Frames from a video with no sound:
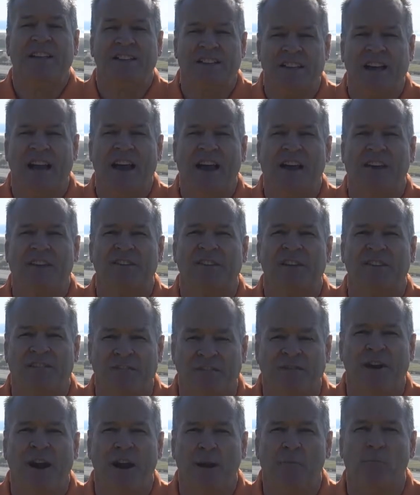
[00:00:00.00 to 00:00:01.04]
sales, and
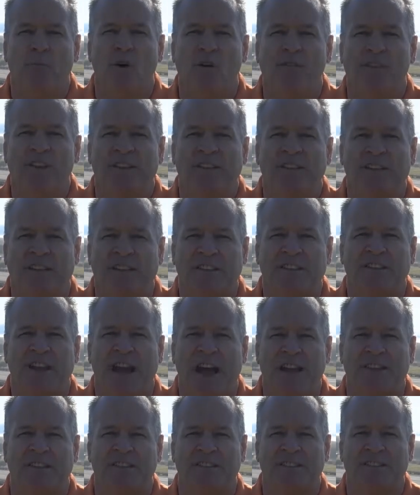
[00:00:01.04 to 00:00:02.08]
freight moving
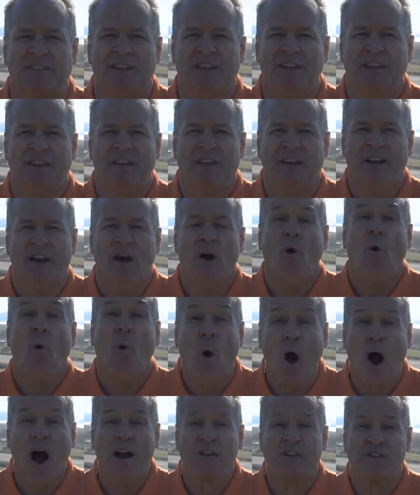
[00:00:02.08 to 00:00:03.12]
success.
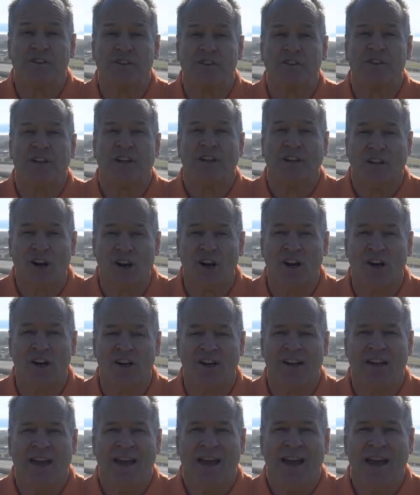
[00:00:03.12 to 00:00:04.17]
Watch,
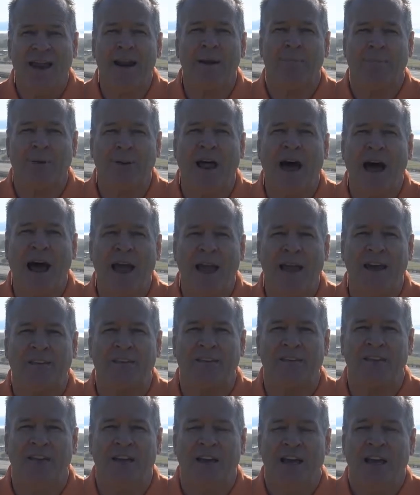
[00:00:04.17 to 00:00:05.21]
learn, and apply it.
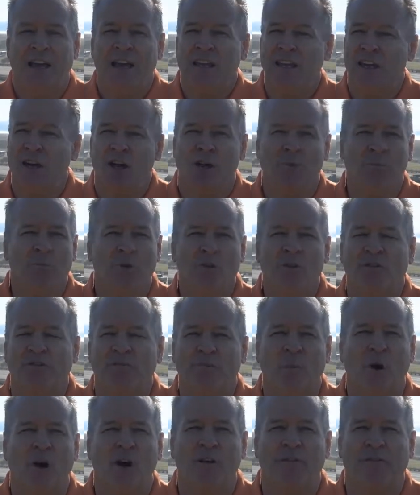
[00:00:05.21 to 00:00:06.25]
You'll move
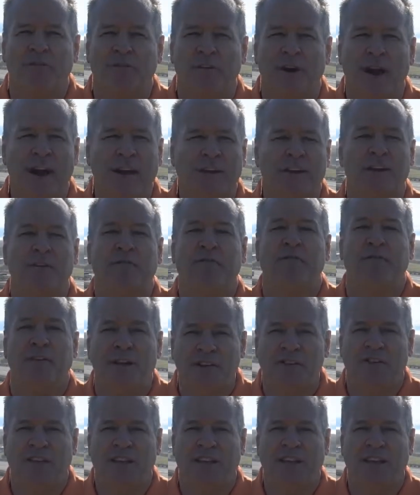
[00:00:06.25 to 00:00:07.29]
more freight
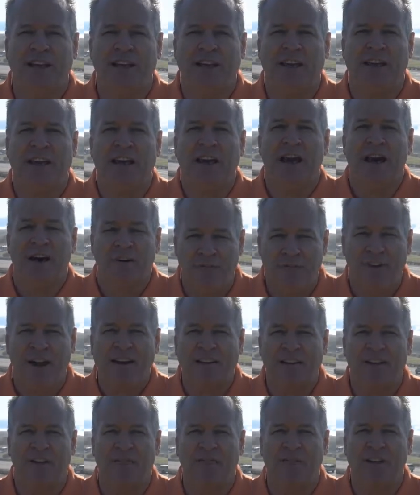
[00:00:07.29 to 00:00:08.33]
efficiently,
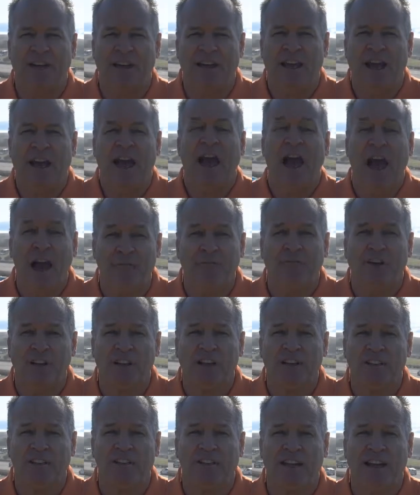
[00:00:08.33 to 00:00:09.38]
effectively,
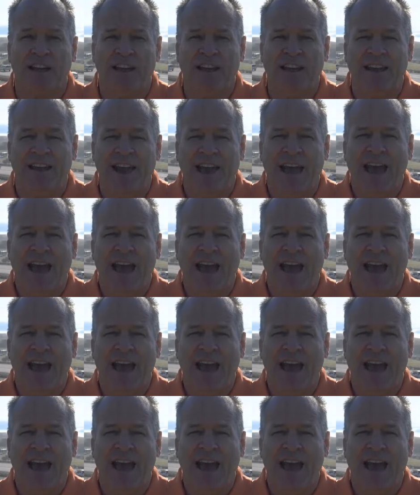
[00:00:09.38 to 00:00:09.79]
effortlessly,